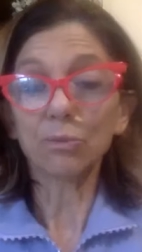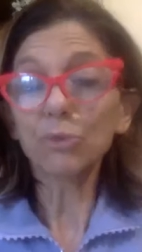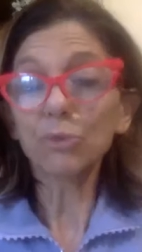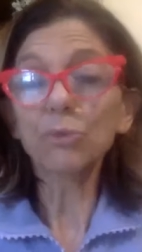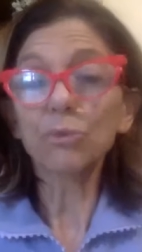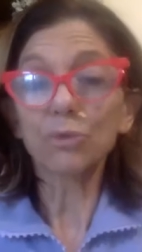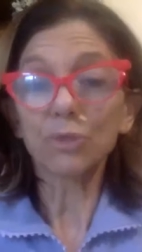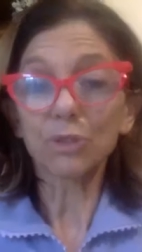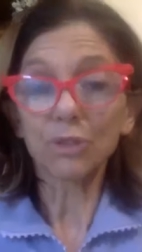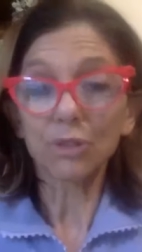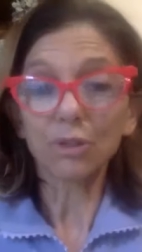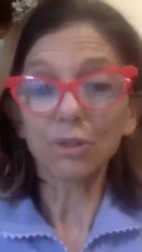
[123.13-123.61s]

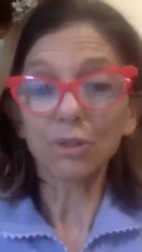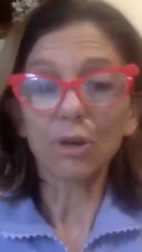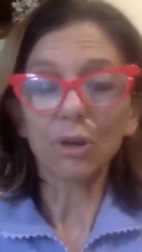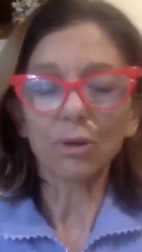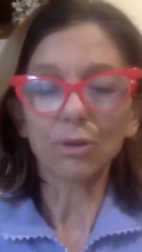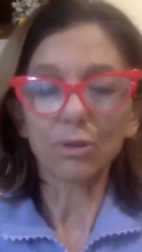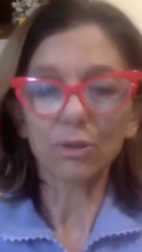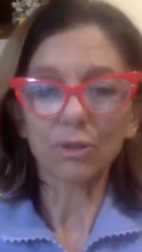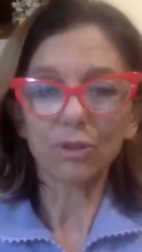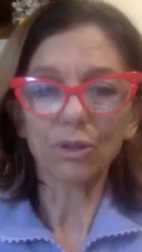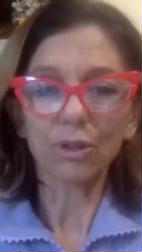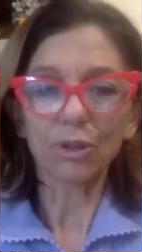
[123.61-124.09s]
roots
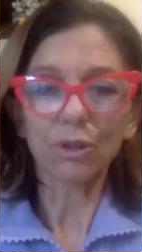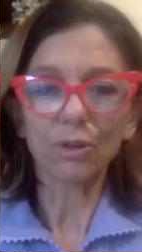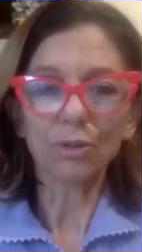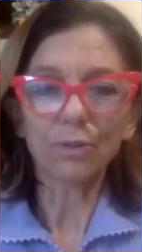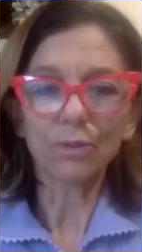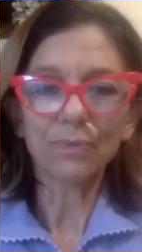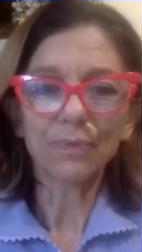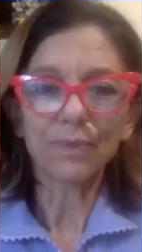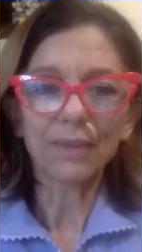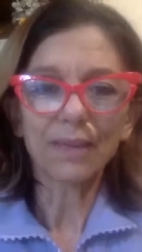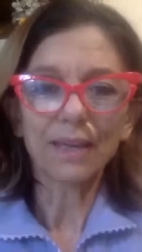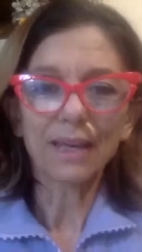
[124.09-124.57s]
also.
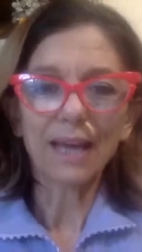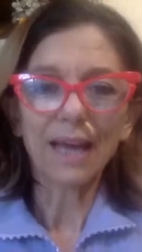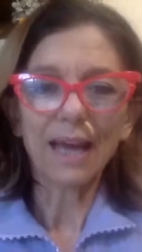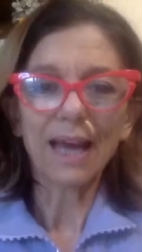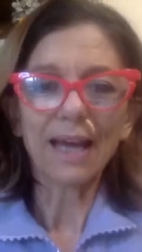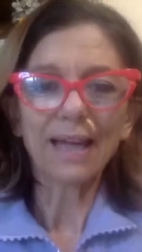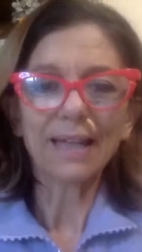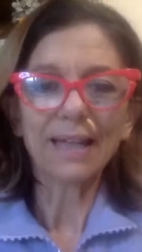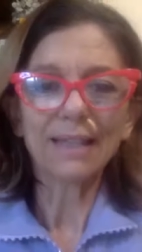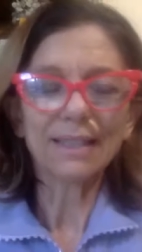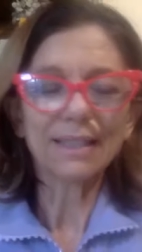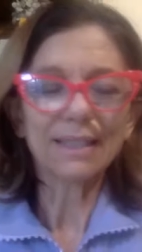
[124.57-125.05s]

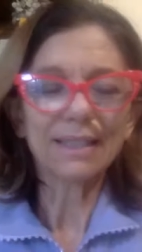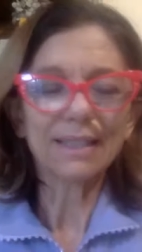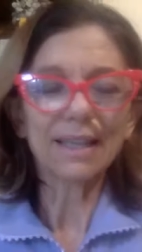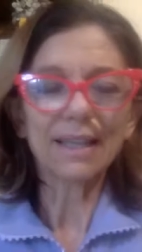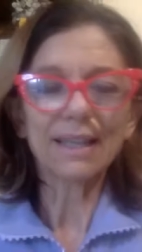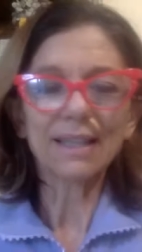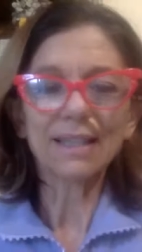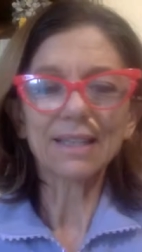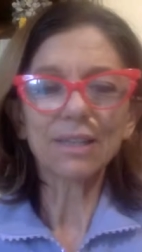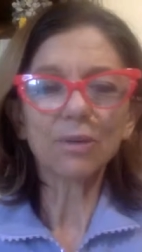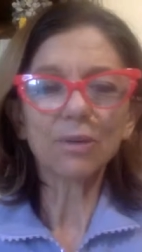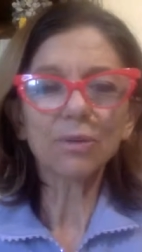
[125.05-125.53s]
And
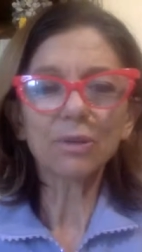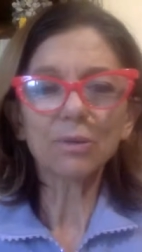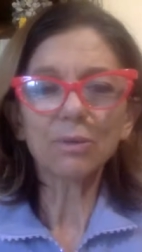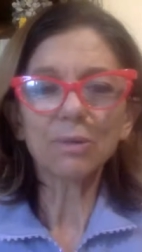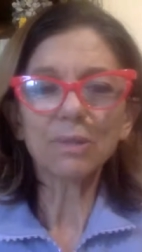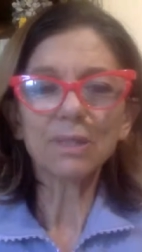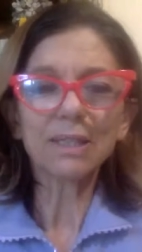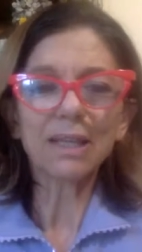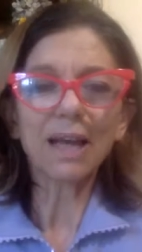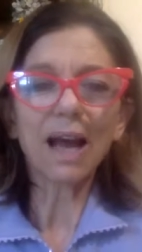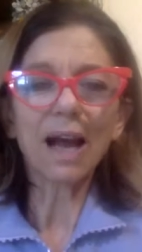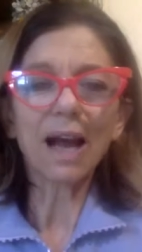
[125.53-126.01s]
so there
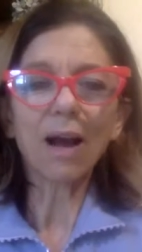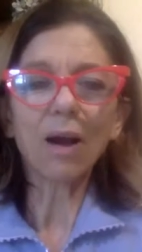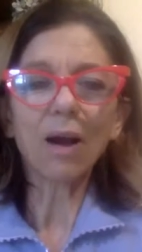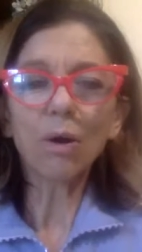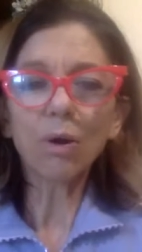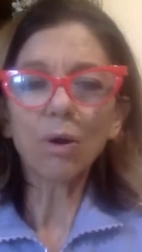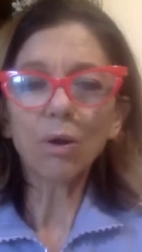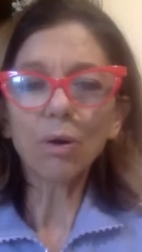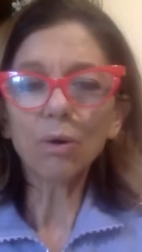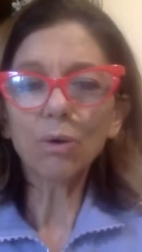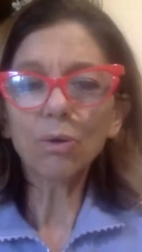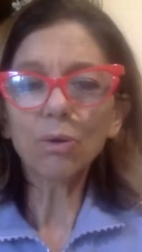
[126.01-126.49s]
is a
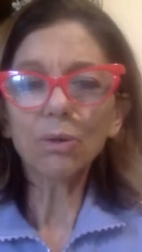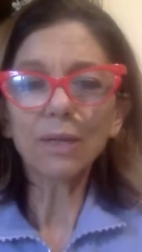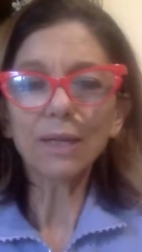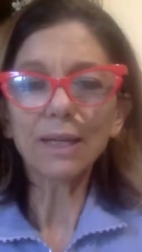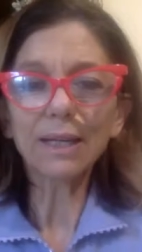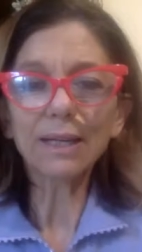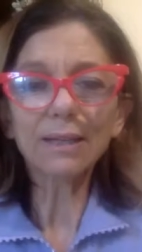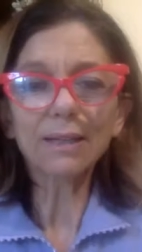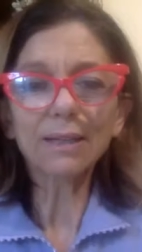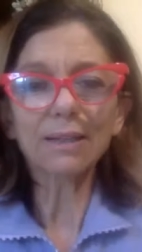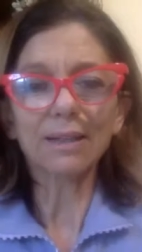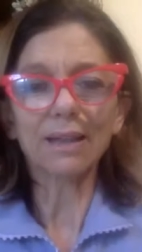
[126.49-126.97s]
whole
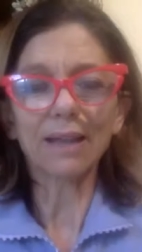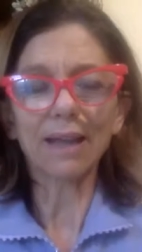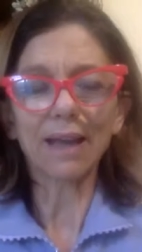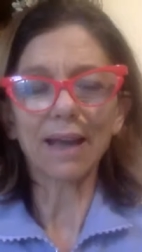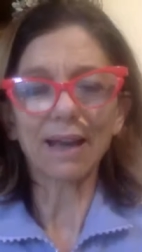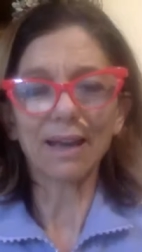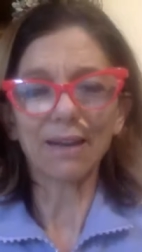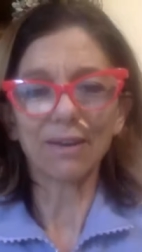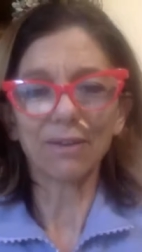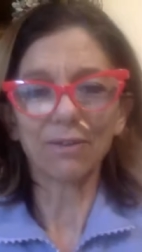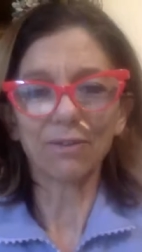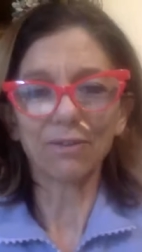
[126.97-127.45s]
hidden
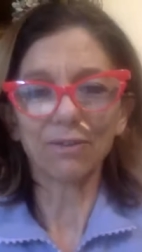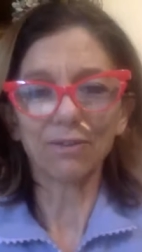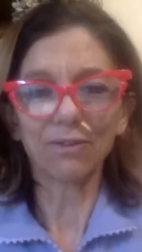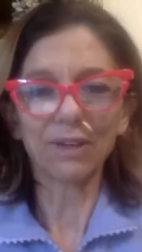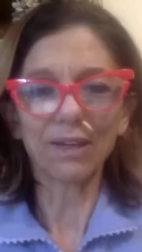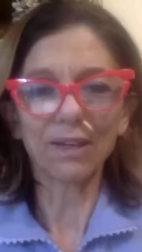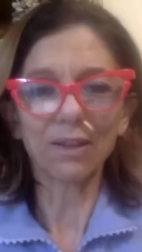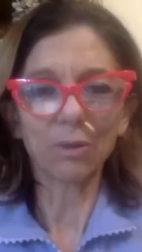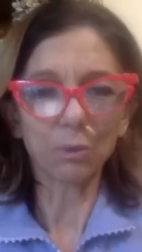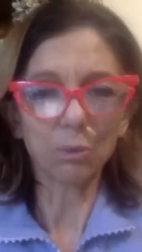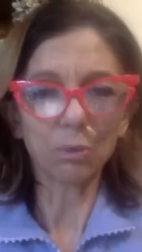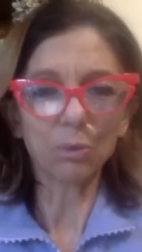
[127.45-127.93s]
life
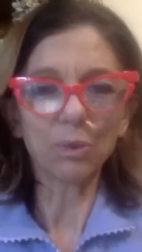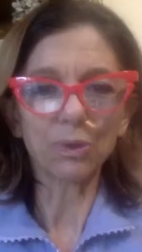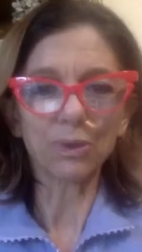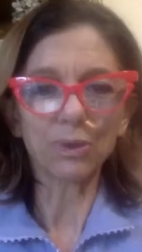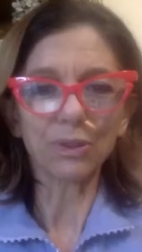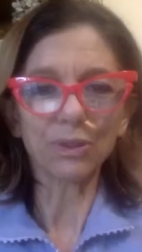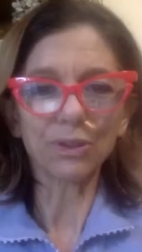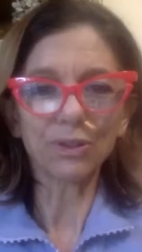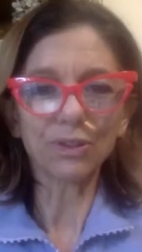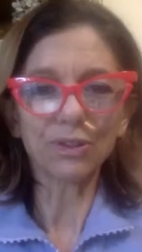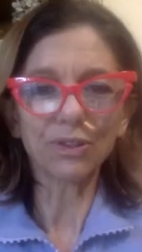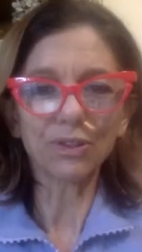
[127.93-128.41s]
in the
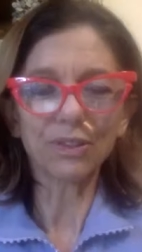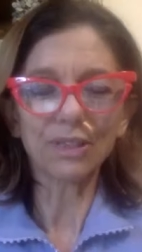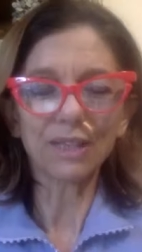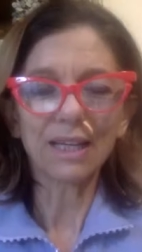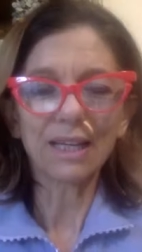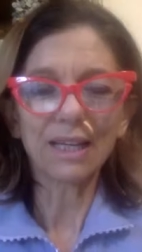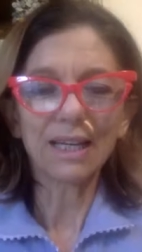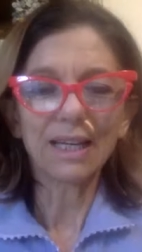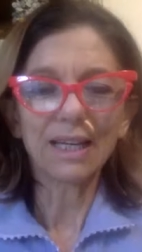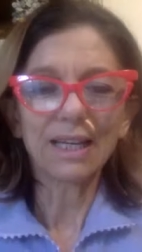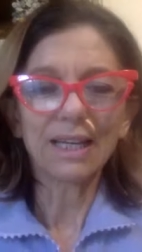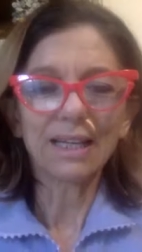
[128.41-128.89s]
woods
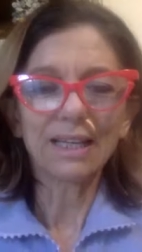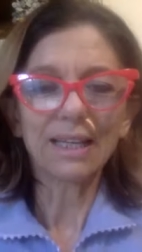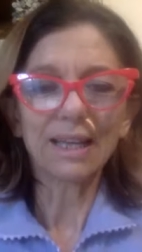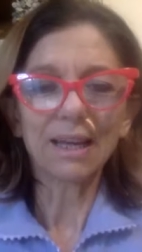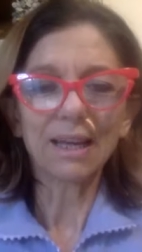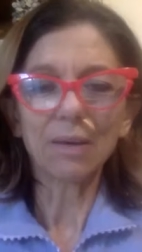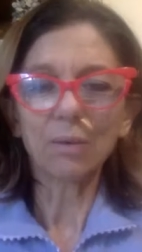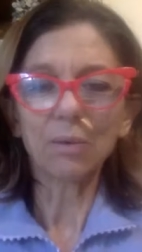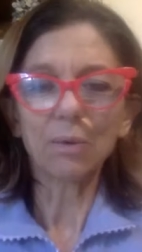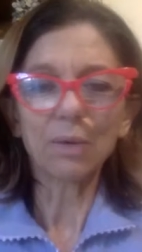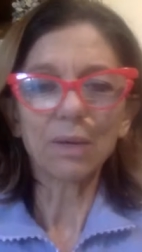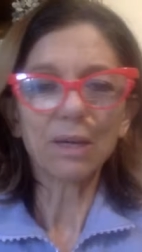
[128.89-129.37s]

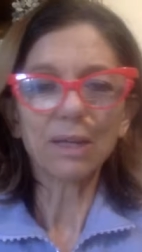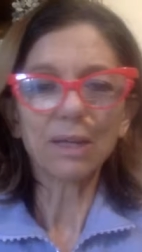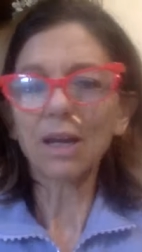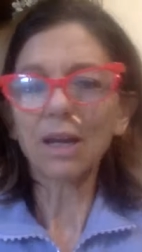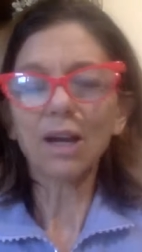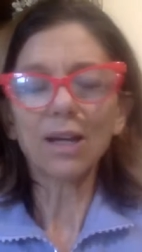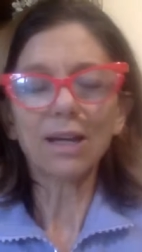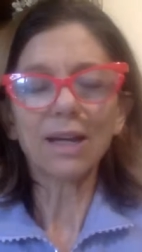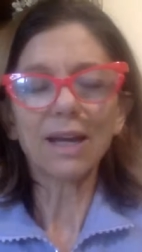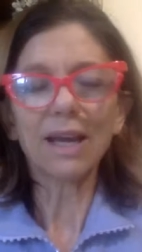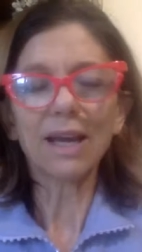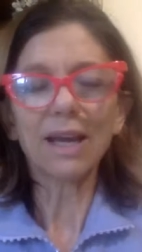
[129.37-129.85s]
that we are
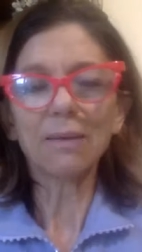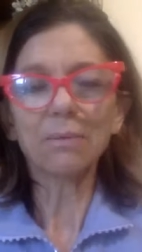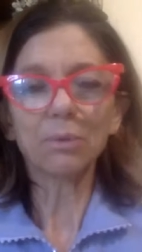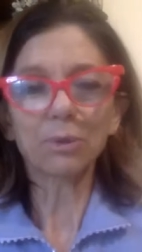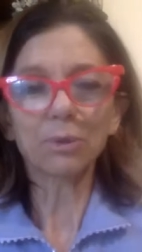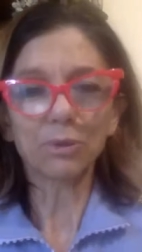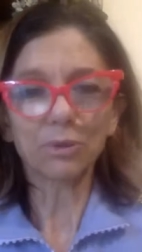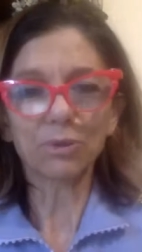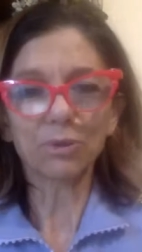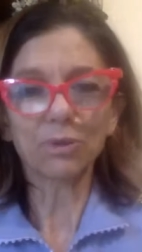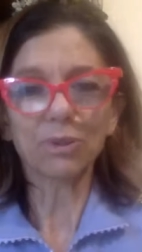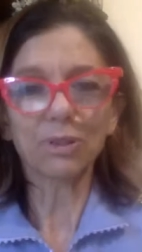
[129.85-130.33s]
not
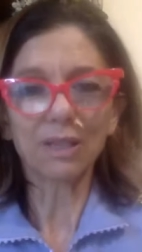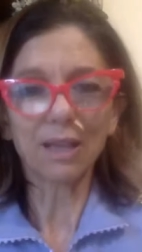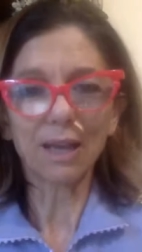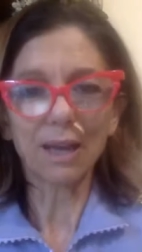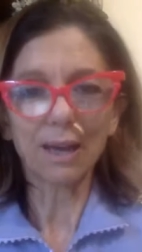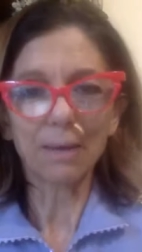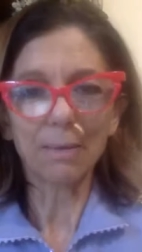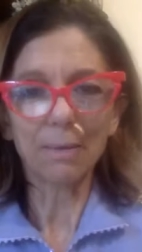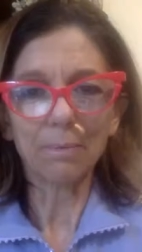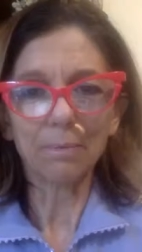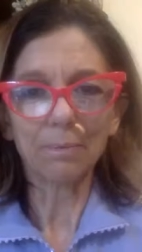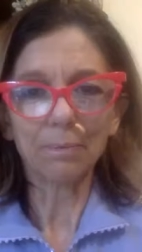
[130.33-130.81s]
able to
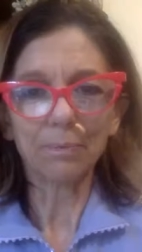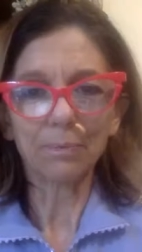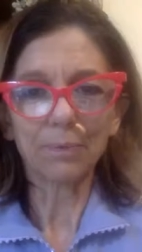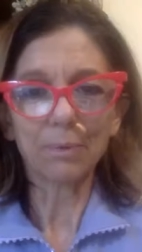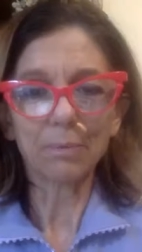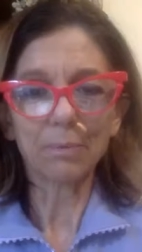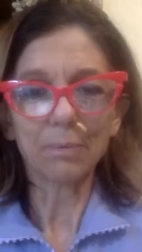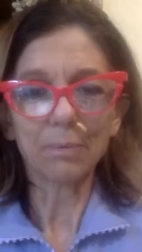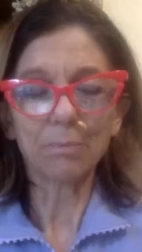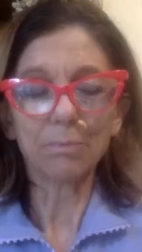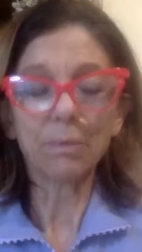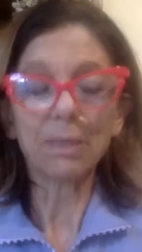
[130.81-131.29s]
see,
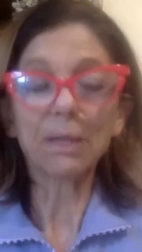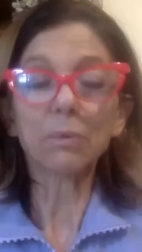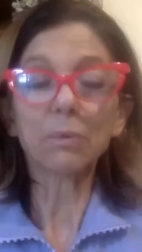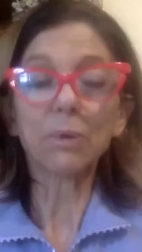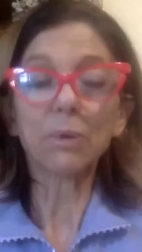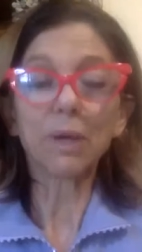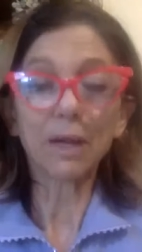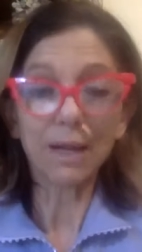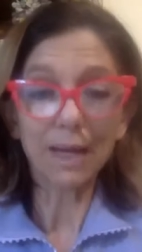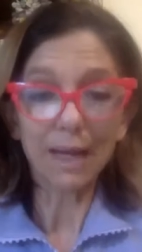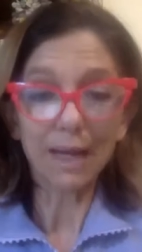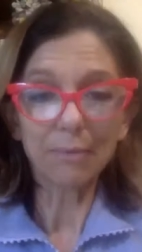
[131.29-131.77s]
but
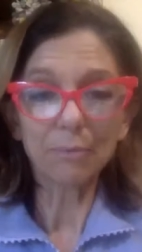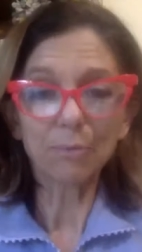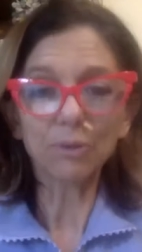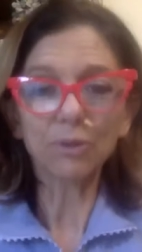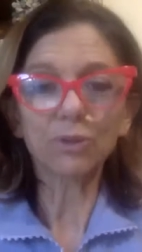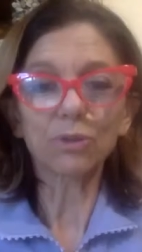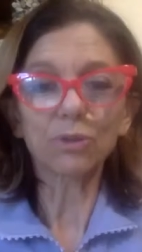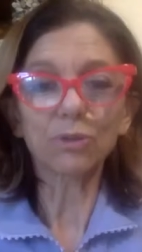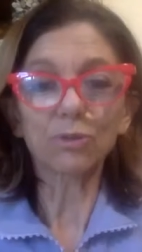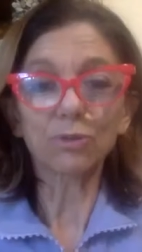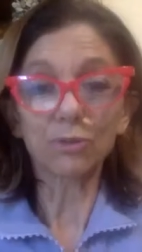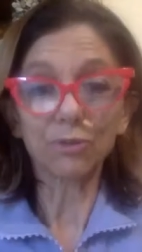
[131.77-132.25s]
we are able
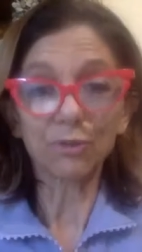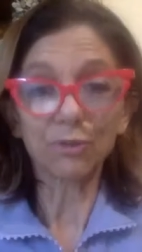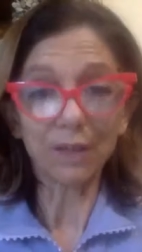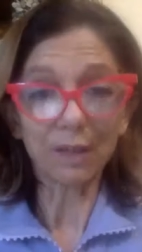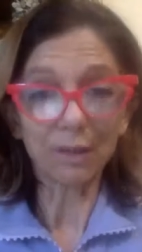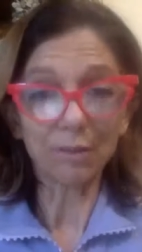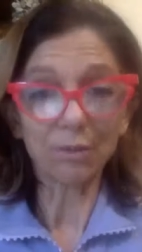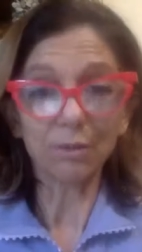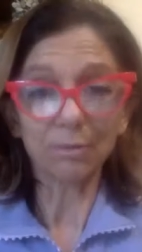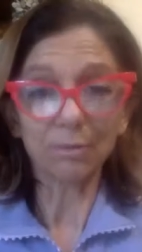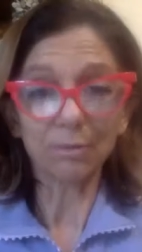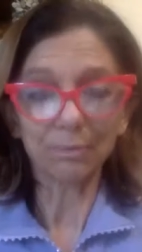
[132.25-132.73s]
to
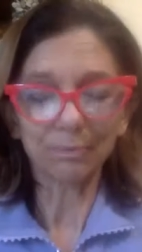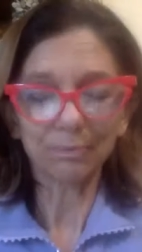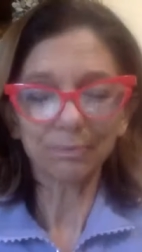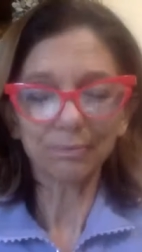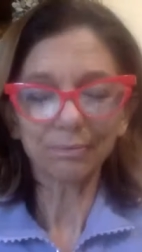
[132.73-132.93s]
feel.